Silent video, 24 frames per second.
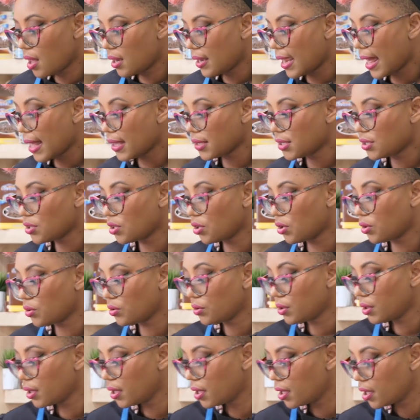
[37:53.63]
Let us know,
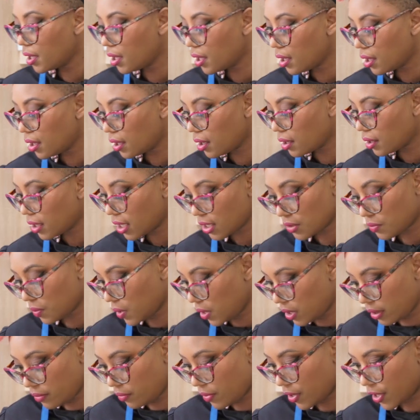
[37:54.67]
because
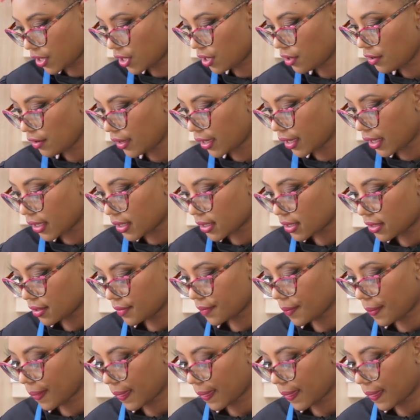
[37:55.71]
we're curious.